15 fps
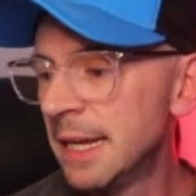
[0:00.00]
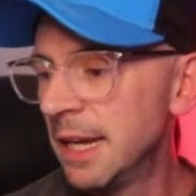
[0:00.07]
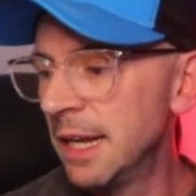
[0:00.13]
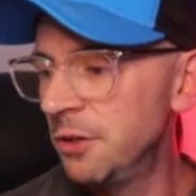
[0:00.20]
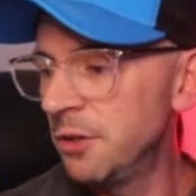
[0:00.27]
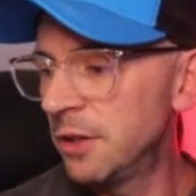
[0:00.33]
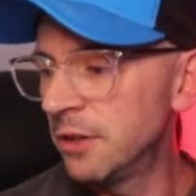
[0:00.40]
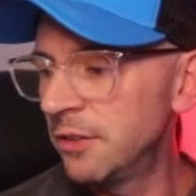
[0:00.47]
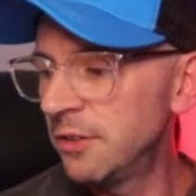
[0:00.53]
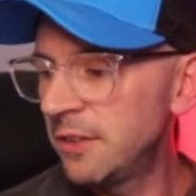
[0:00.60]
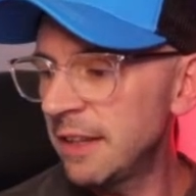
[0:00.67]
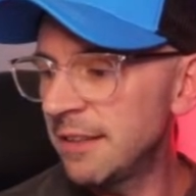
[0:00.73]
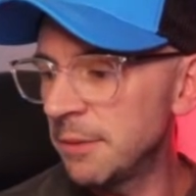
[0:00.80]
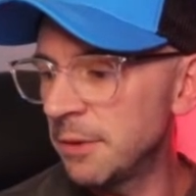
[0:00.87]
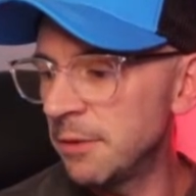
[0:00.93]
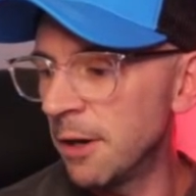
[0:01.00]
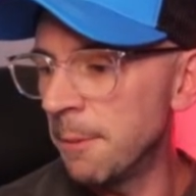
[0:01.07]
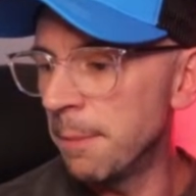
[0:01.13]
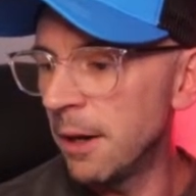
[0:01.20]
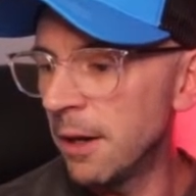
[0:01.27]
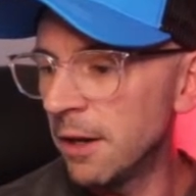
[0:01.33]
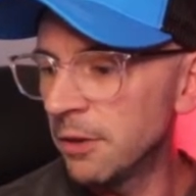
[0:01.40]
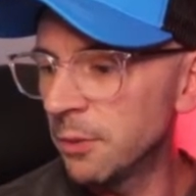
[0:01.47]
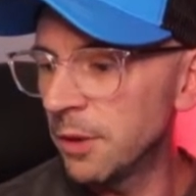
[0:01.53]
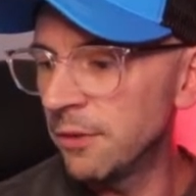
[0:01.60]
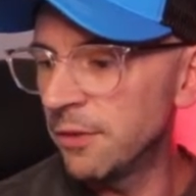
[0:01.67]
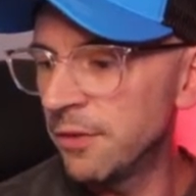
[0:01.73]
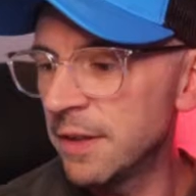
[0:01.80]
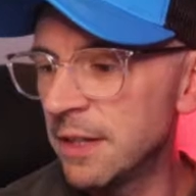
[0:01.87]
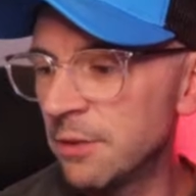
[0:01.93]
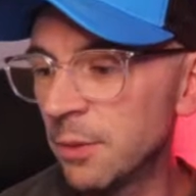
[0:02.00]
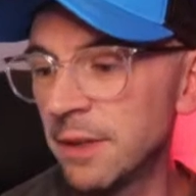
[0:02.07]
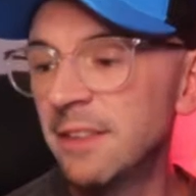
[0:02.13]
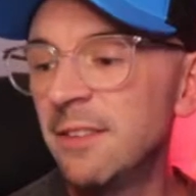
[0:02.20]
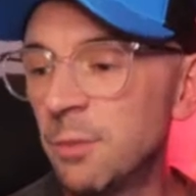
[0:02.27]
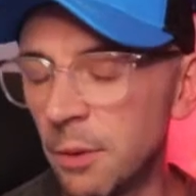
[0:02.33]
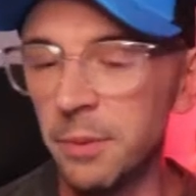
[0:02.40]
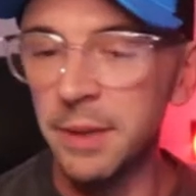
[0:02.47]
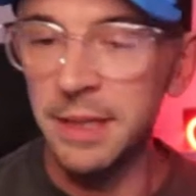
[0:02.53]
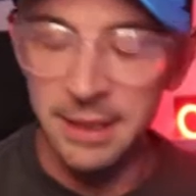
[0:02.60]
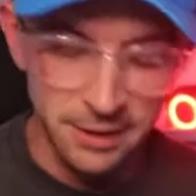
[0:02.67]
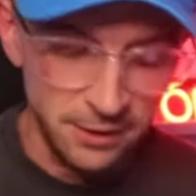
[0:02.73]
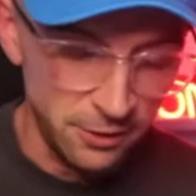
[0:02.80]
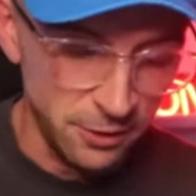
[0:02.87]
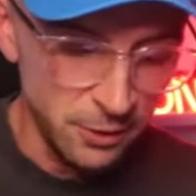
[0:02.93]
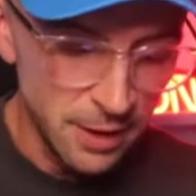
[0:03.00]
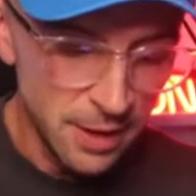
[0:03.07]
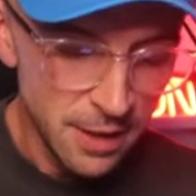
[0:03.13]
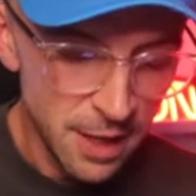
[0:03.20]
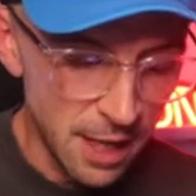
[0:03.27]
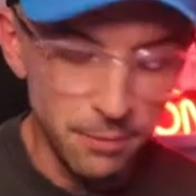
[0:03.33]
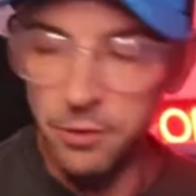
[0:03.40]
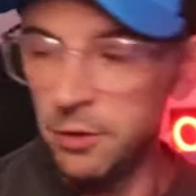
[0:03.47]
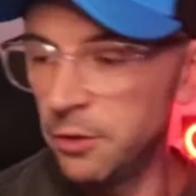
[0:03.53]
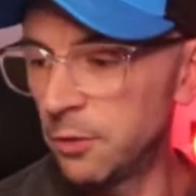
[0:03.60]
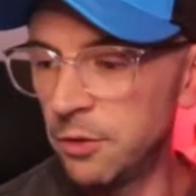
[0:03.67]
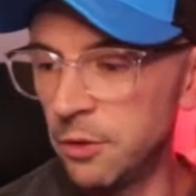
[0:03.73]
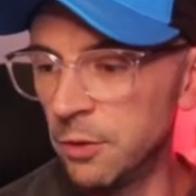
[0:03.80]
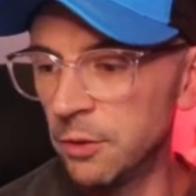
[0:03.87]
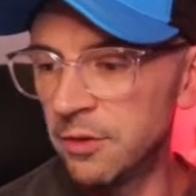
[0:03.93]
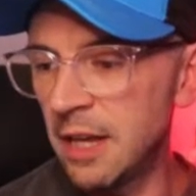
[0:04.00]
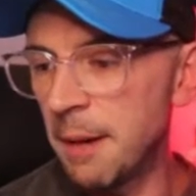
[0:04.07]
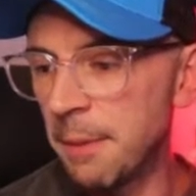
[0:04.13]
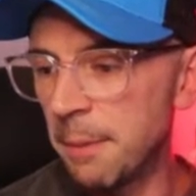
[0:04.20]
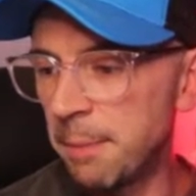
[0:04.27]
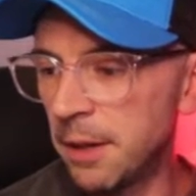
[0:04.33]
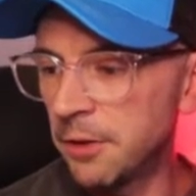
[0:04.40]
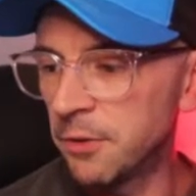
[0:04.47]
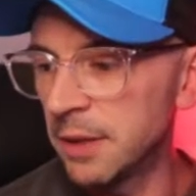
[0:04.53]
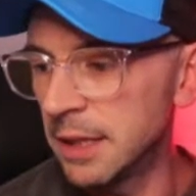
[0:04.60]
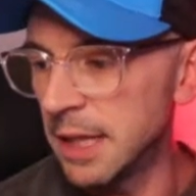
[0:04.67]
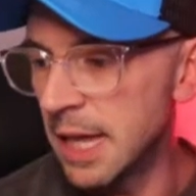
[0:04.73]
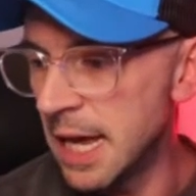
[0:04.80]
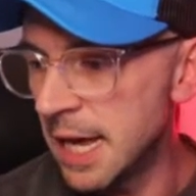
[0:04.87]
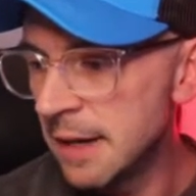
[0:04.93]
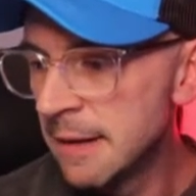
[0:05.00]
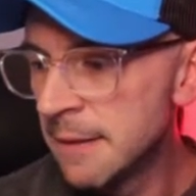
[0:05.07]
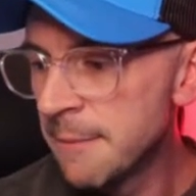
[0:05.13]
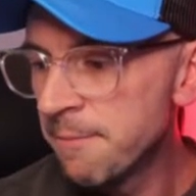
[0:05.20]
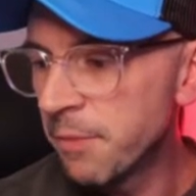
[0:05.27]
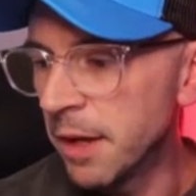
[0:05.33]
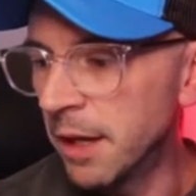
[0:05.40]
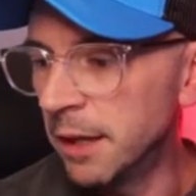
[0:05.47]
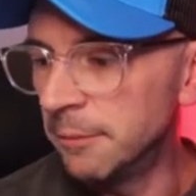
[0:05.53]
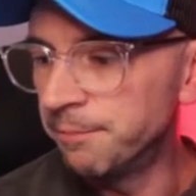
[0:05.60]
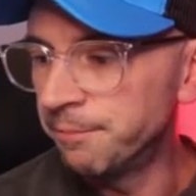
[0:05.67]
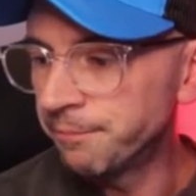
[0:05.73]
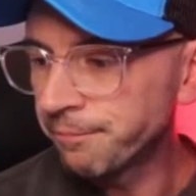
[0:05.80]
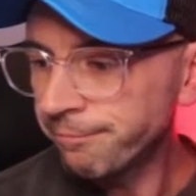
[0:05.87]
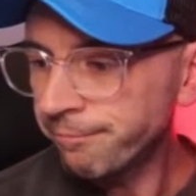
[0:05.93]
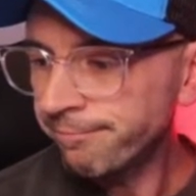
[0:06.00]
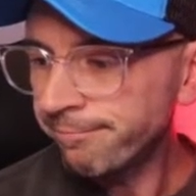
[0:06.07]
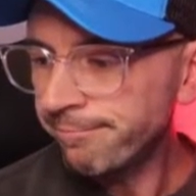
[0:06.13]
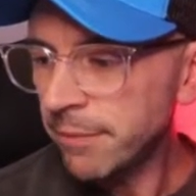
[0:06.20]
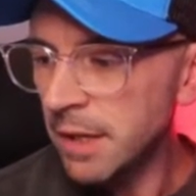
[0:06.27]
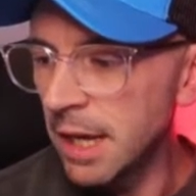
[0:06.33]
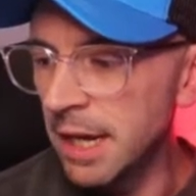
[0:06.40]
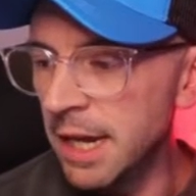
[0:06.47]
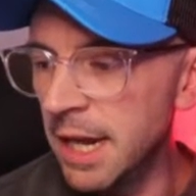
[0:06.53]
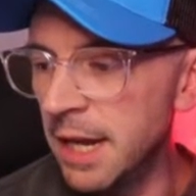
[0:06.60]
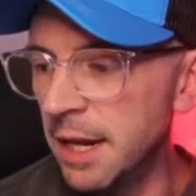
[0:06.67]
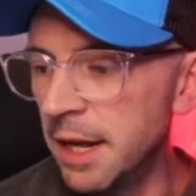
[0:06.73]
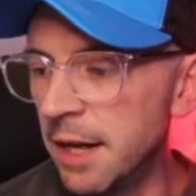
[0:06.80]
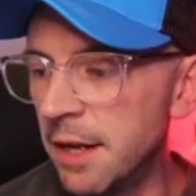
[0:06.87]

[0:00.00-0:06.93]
and you can set up your own password for this one. This is what we're going to do. You set up a password there. And then